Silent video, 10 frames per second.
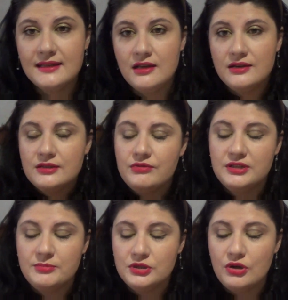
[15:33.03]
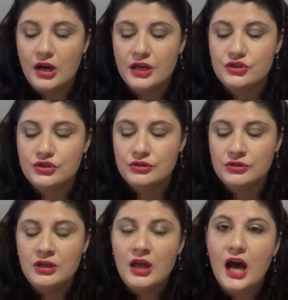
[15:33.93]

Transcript: year's Christmas collection.